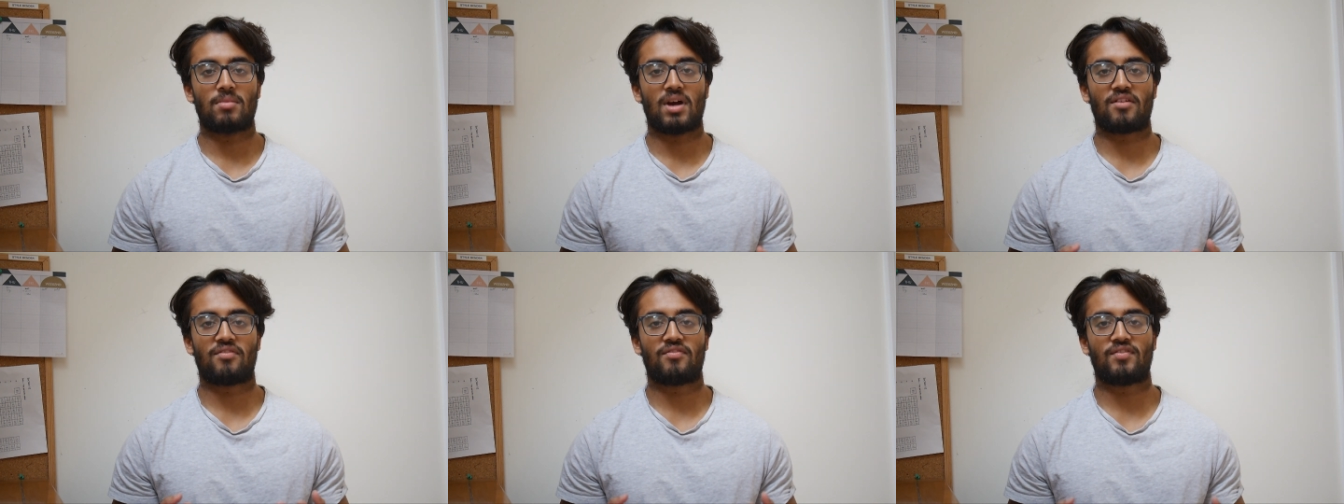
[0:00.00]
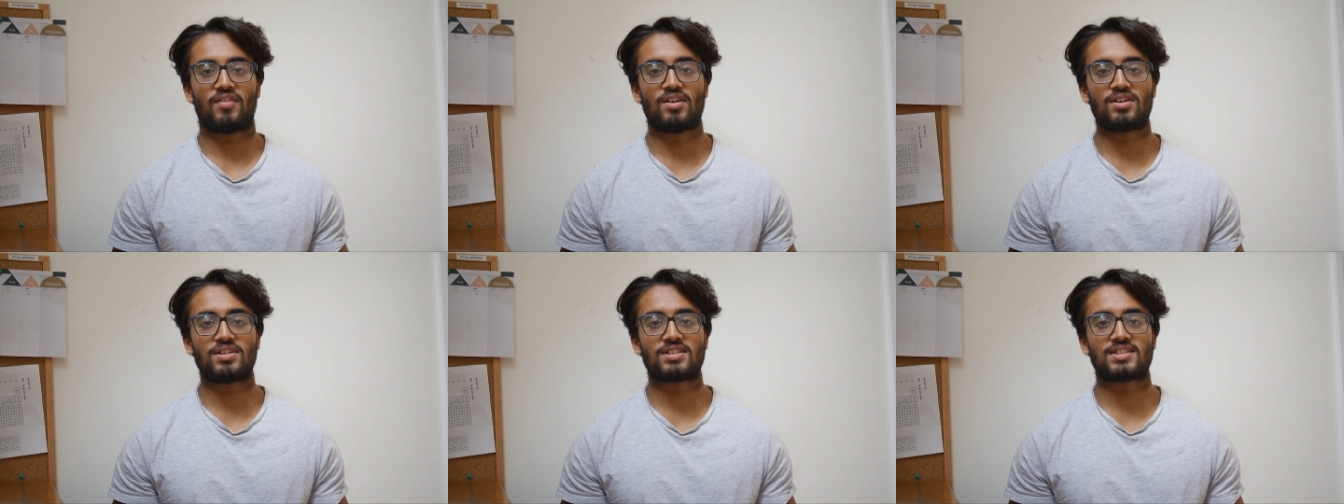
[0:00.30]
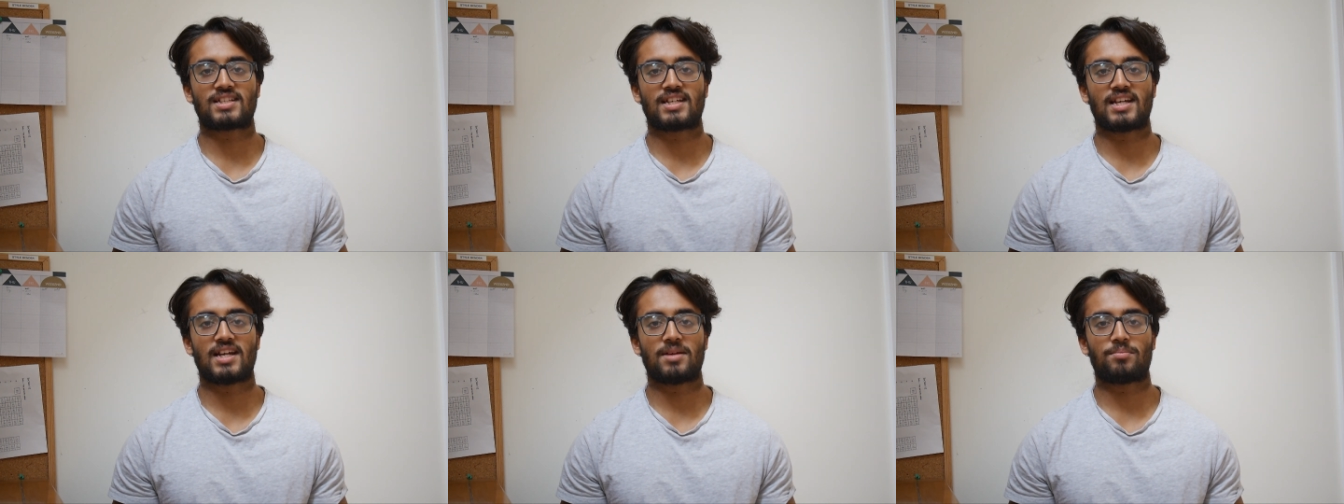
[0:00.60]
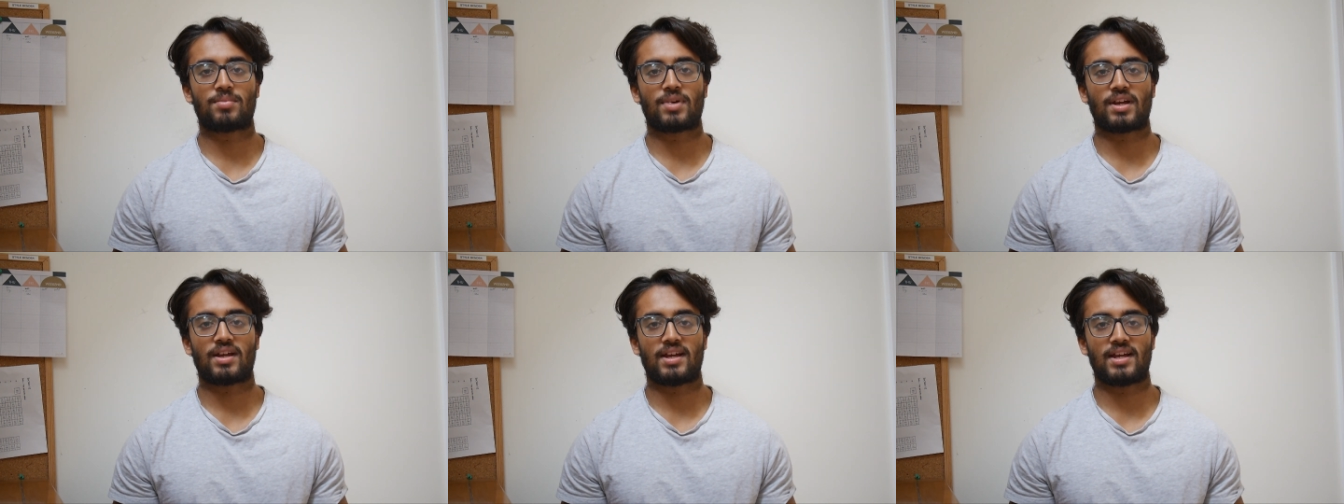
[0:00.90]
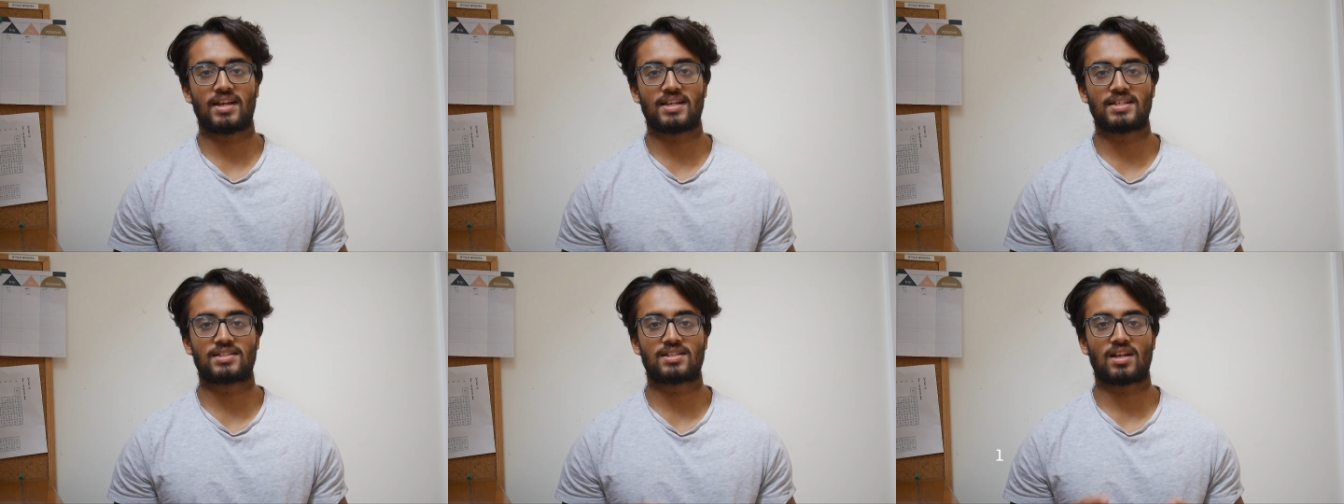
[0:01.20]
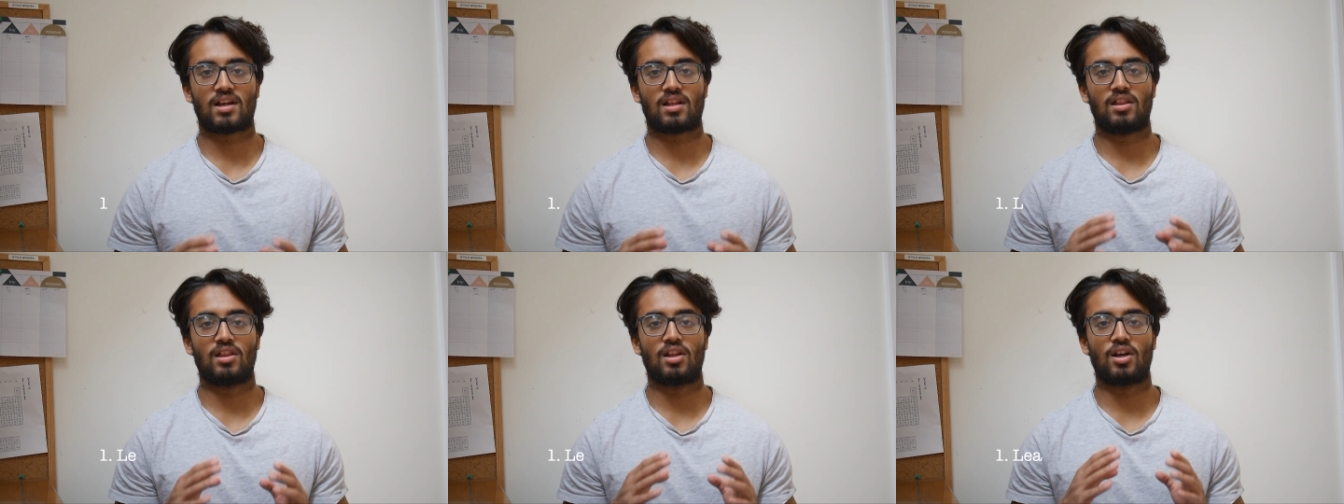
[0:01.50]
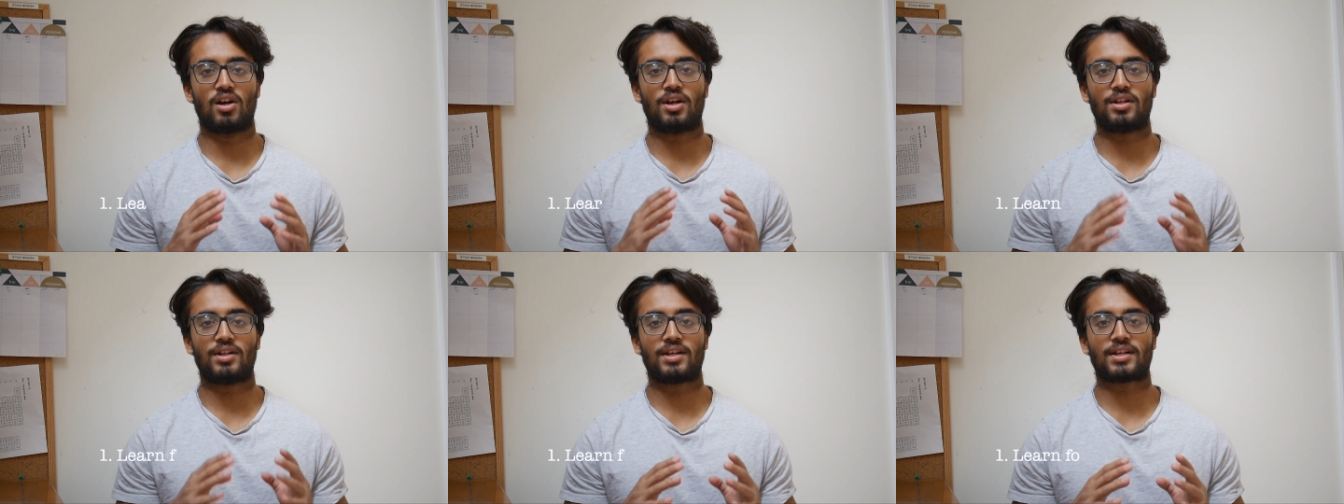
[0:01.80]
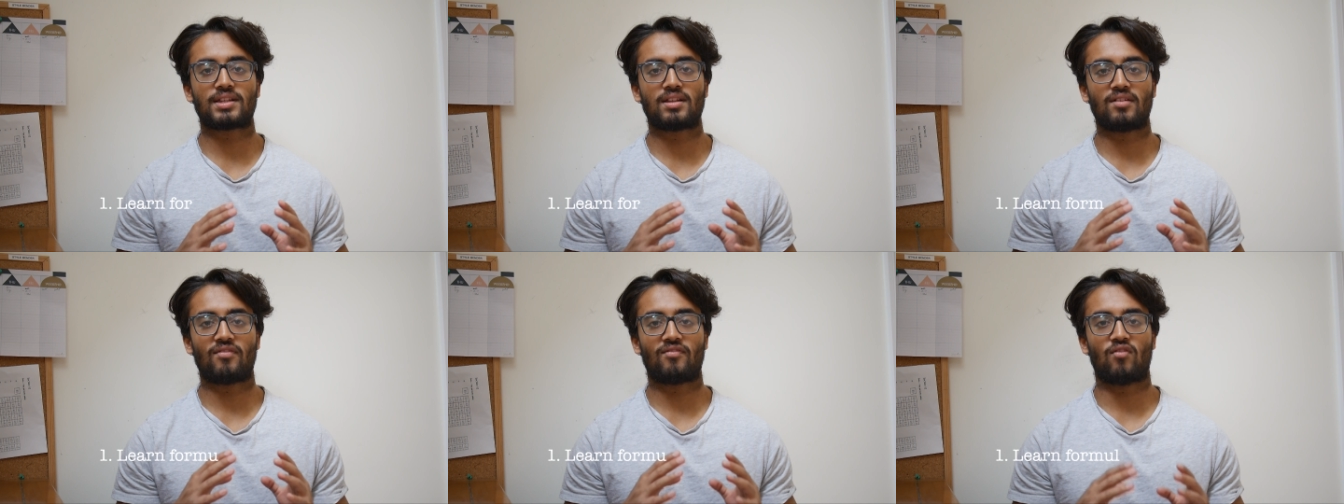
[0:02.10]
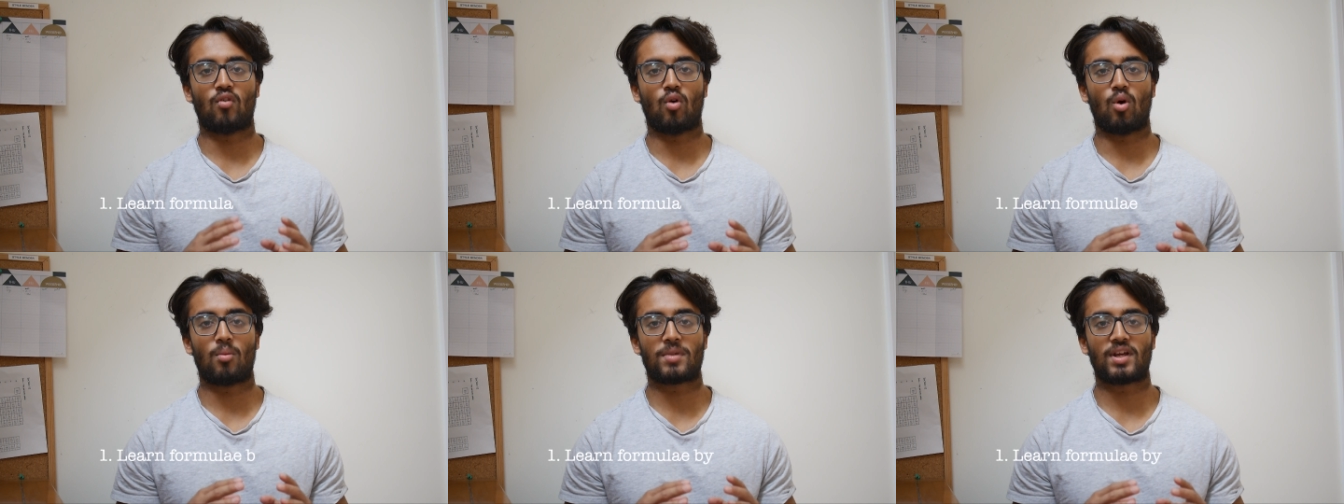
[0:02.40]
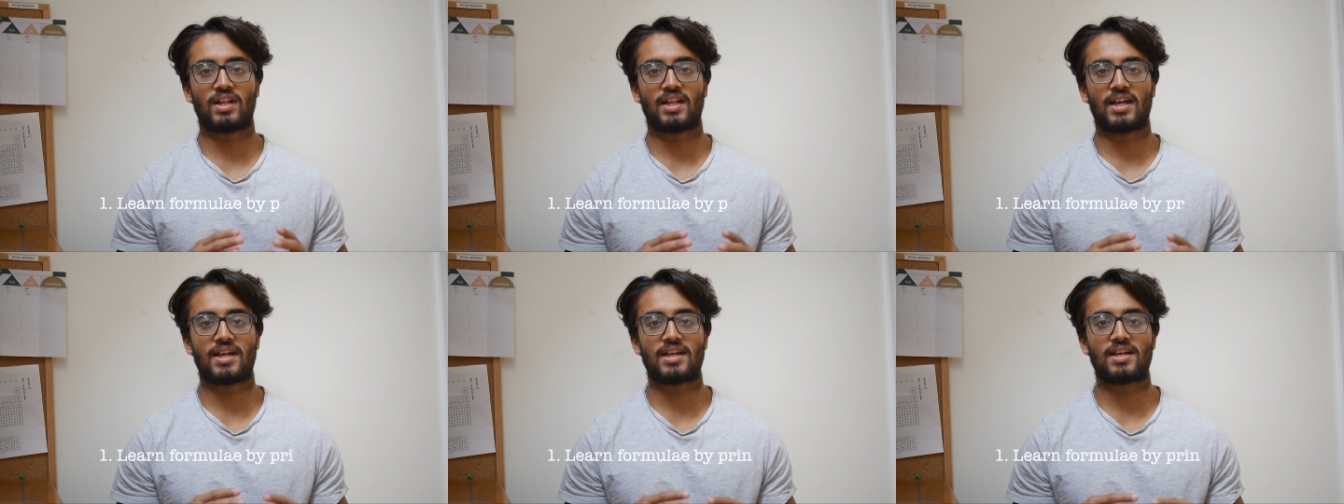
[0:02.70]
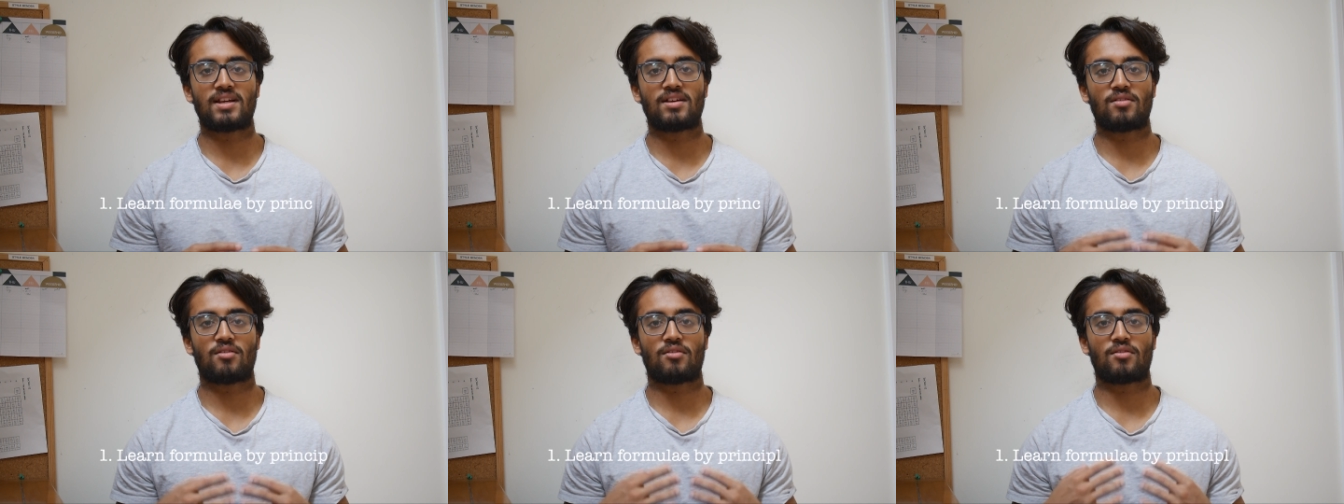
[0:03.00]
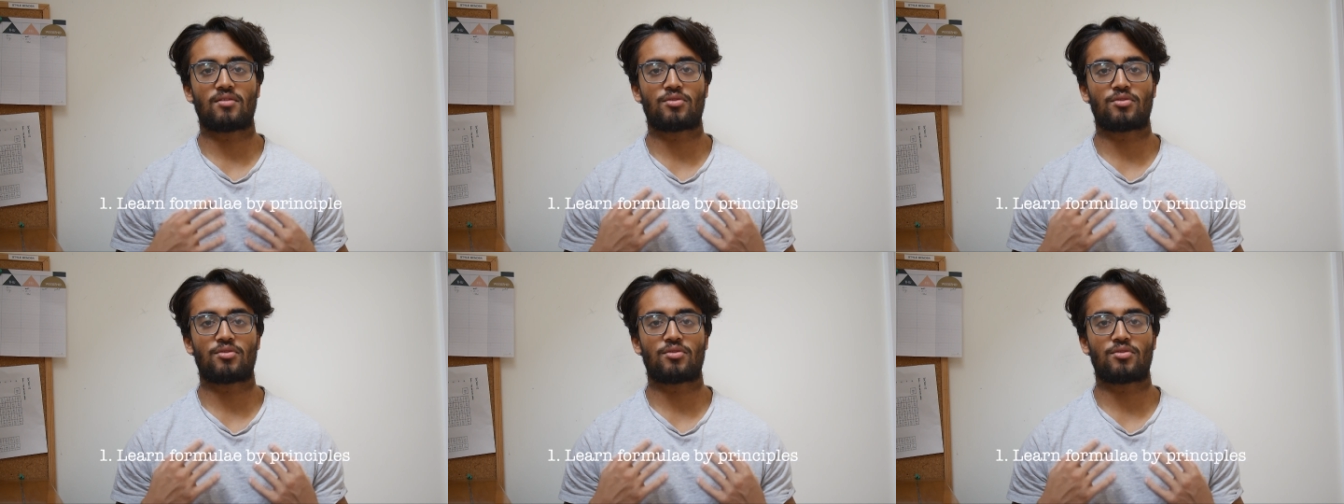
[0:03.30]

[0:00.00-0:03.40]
my first tip is learning to formulate